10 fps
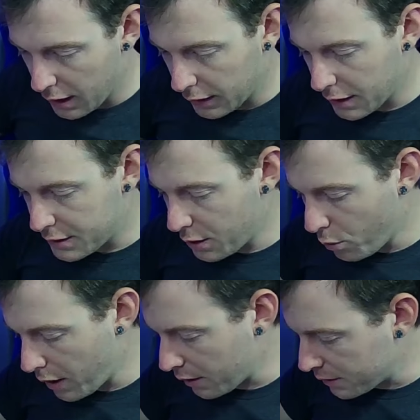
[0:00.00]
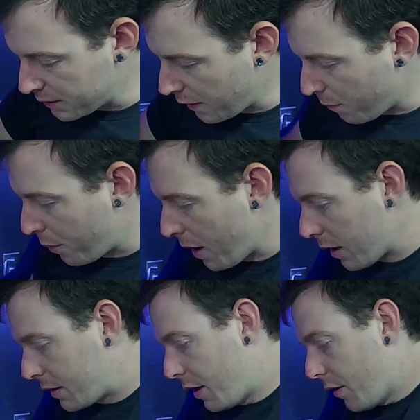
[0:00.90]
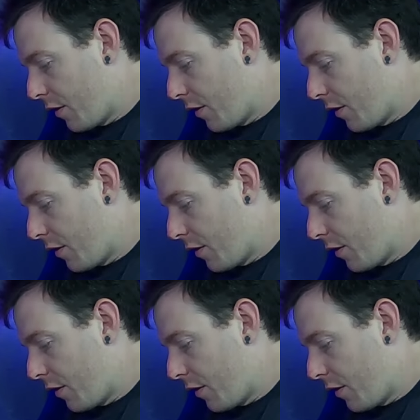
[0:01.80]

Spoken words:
Let's see what else is in the box here.